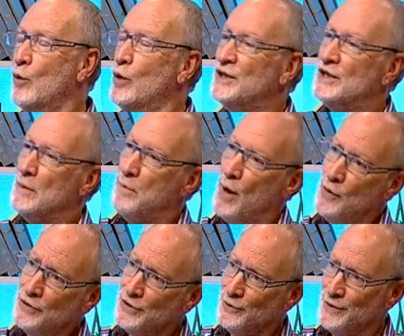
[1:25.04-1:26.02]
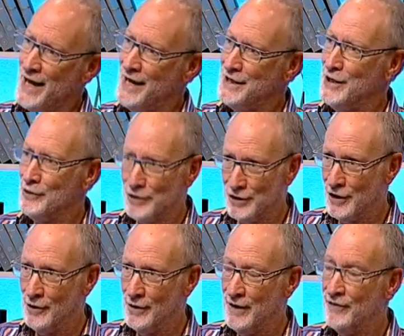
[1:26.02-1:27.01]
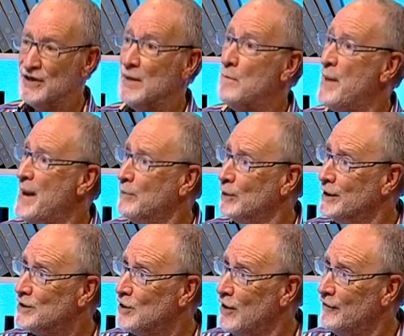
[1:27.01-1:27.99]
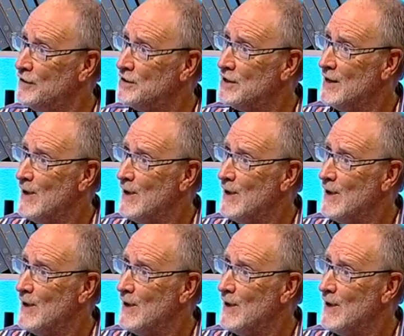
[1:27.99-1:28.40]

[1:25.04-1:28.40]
was supposed to 10 years ago give us a paperless office.